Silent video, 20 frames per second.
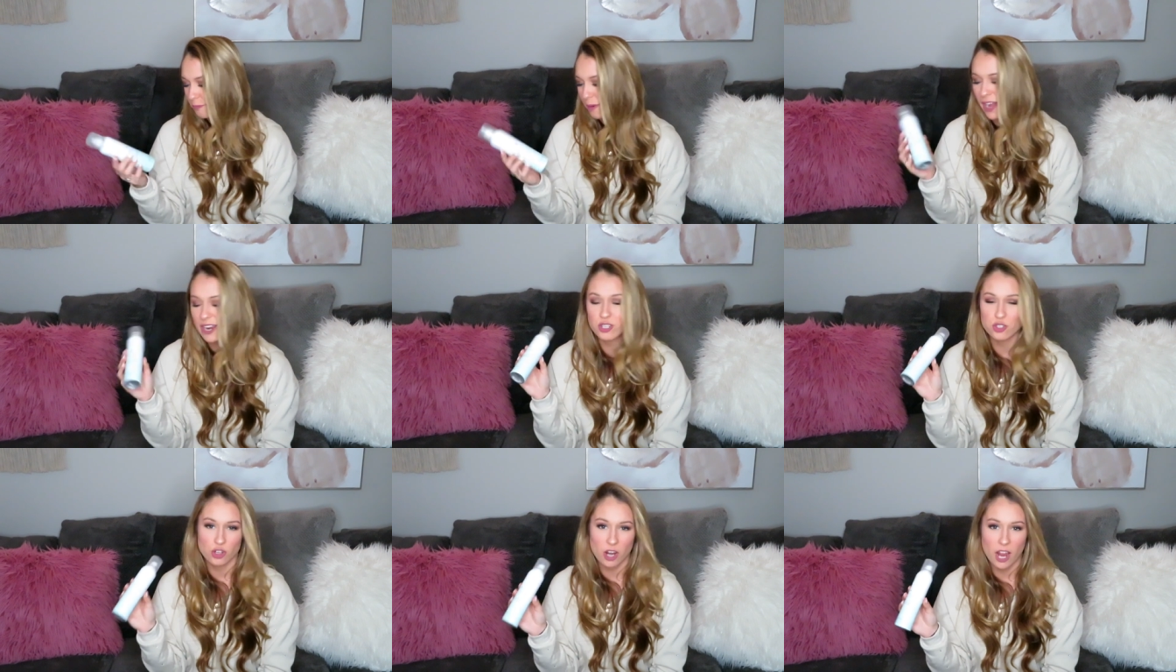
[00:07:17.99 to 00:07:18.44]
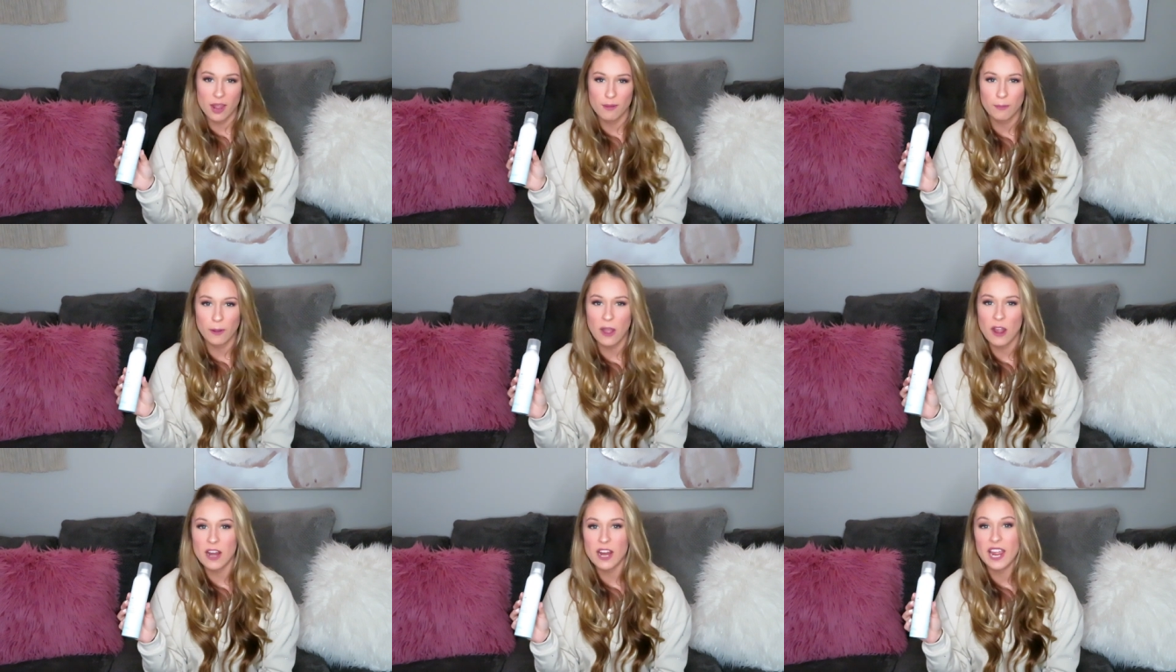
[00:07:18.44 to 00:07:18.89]
by Dry
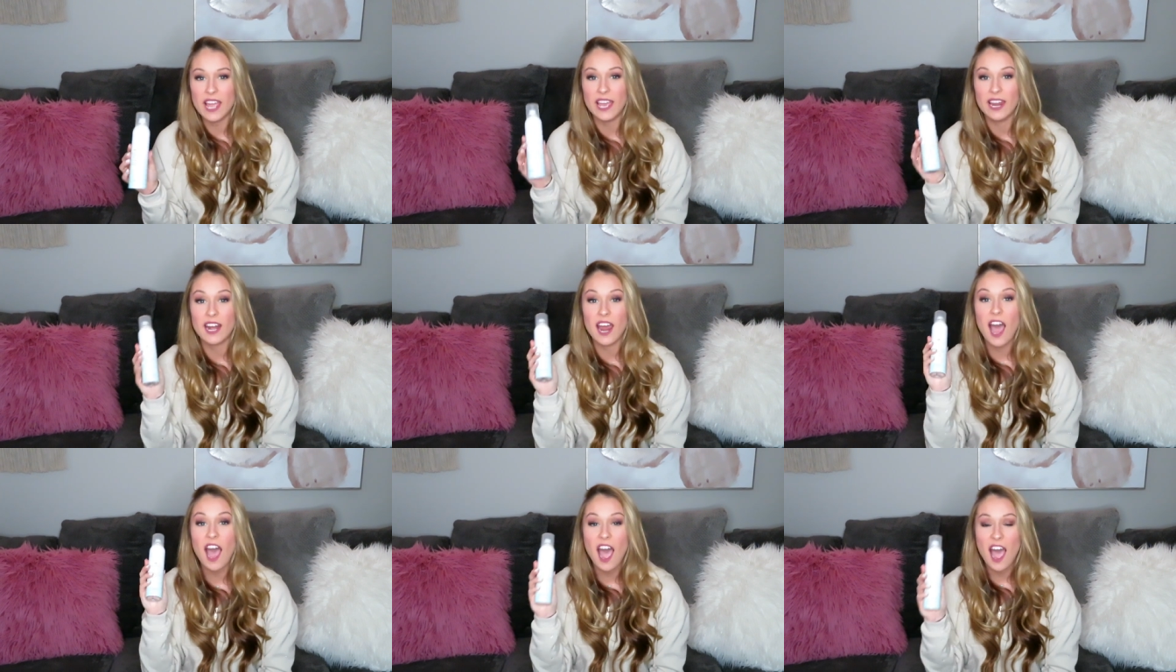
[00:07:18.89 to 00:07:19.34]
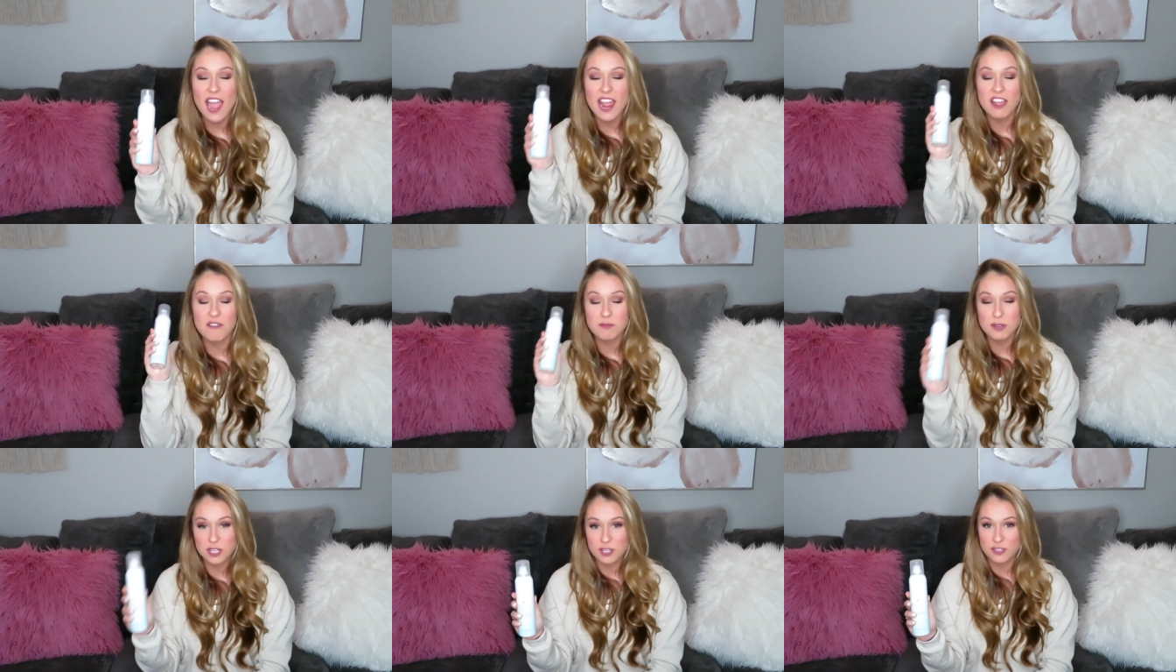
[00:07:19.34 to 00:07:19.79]
Bar, and I
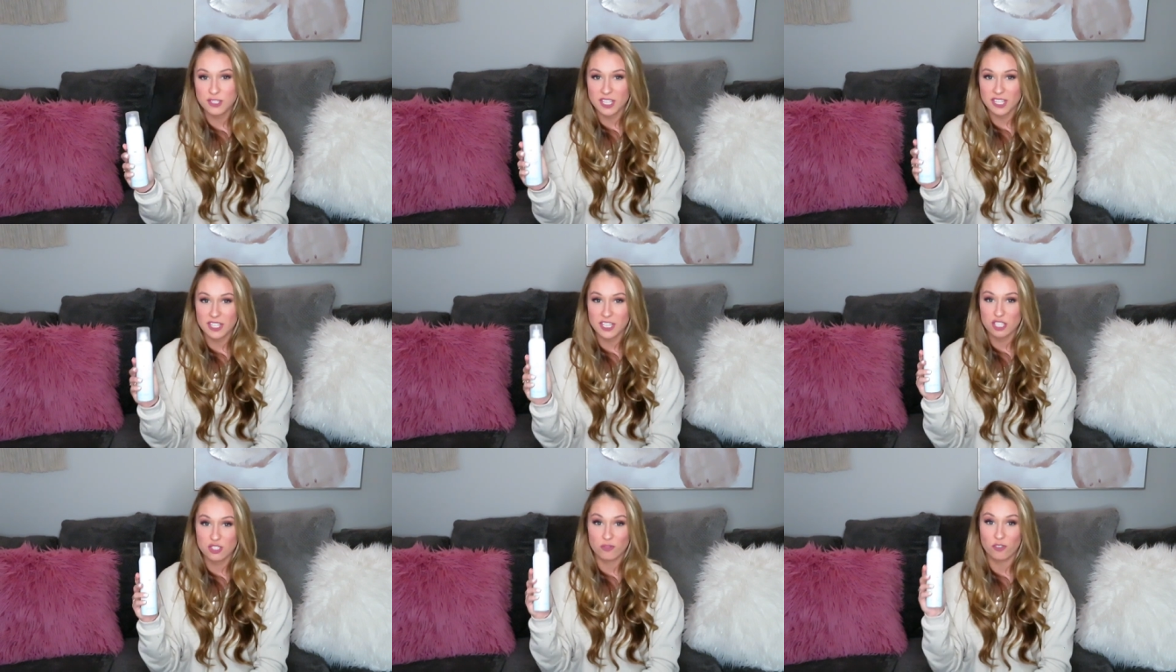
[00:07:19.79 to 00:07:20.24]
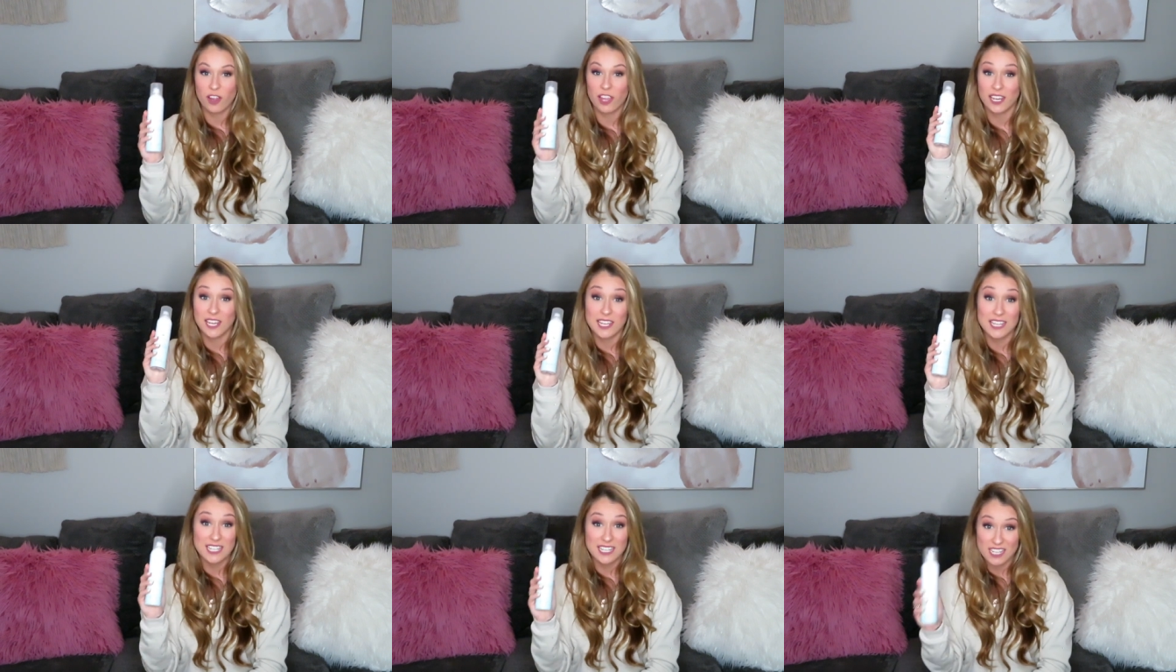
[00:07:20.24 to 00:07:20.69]
have been using this for
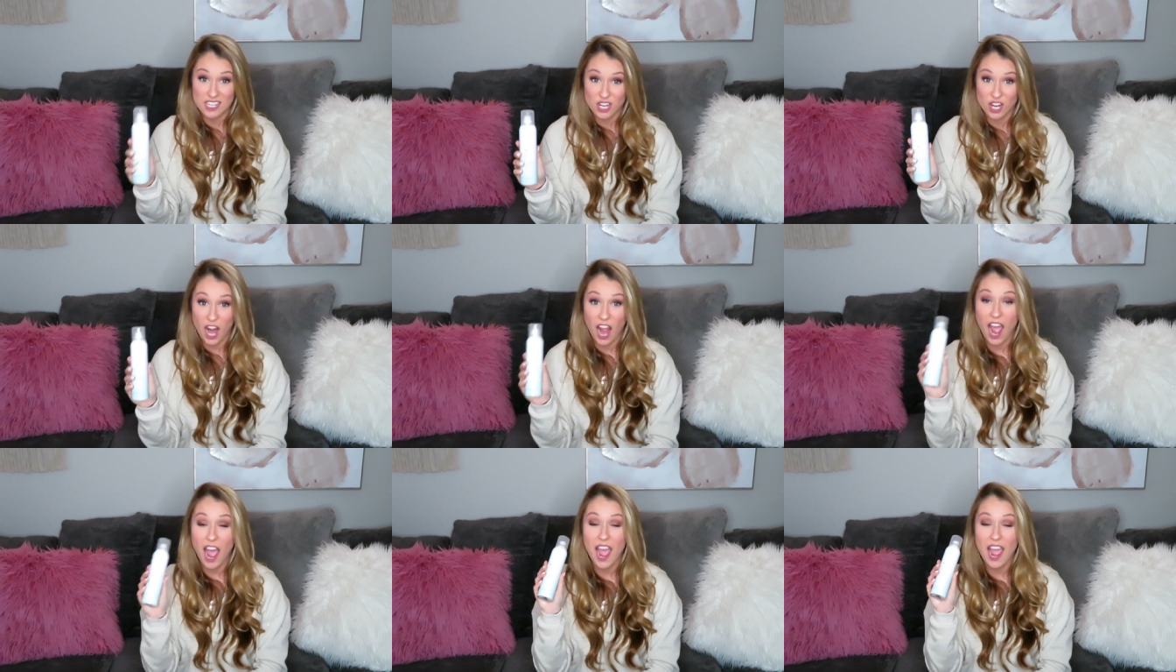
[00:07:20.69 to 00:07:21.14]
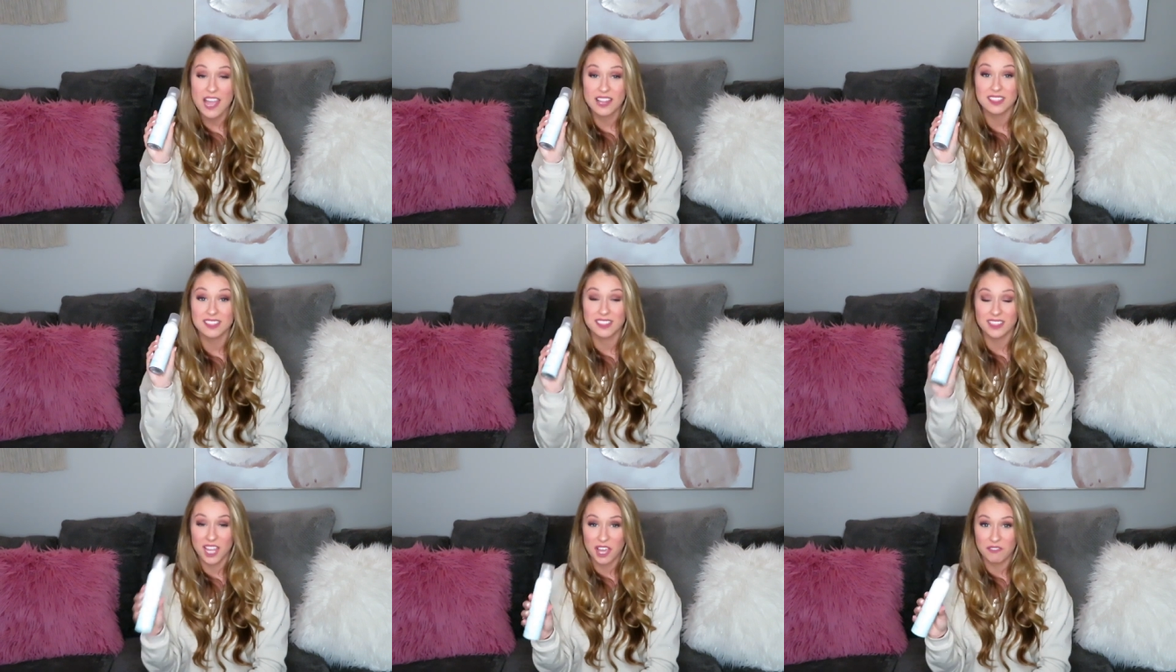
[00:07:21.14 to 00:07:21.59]
like a year.
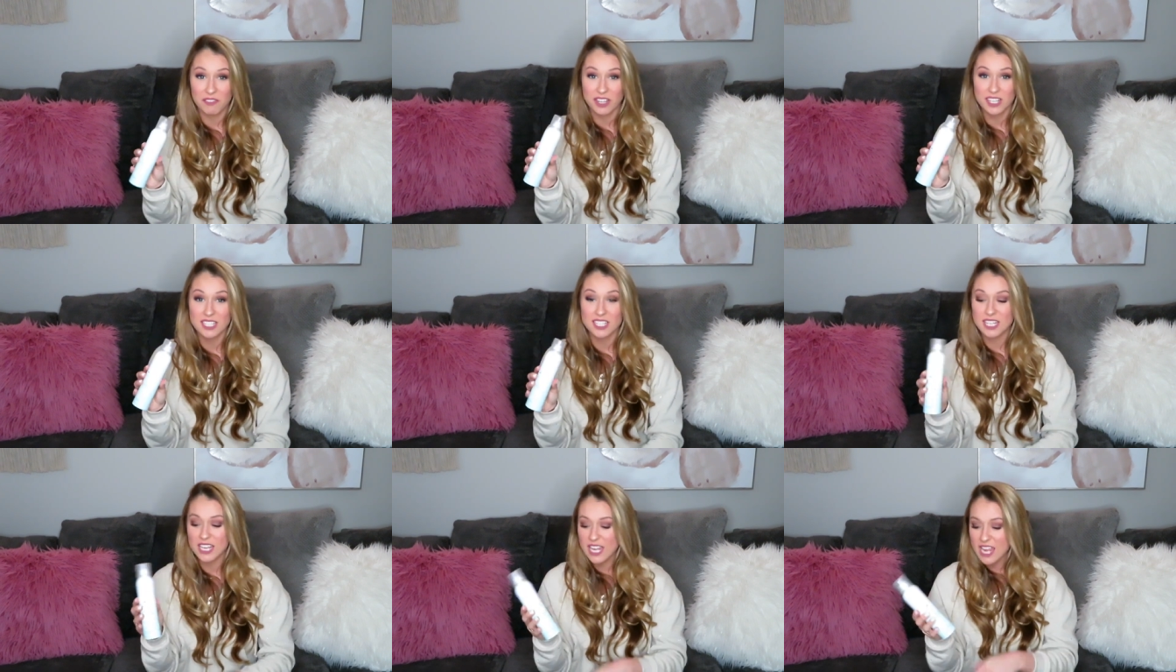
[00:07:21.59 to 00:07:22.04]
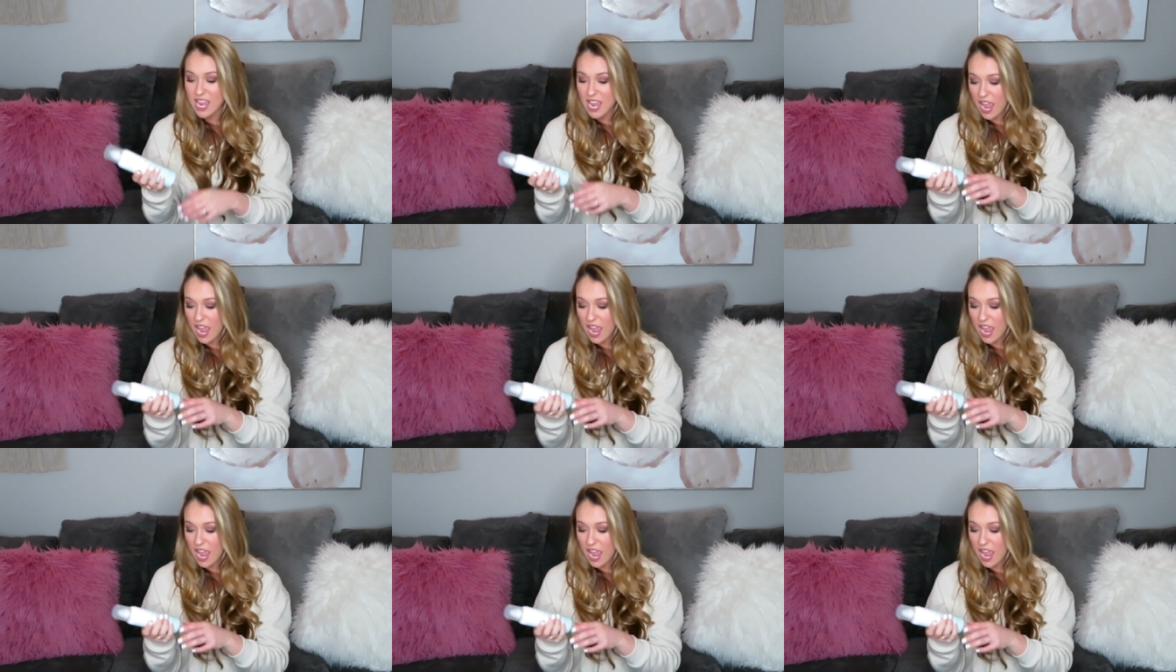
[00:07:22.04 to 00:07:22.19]
I love it.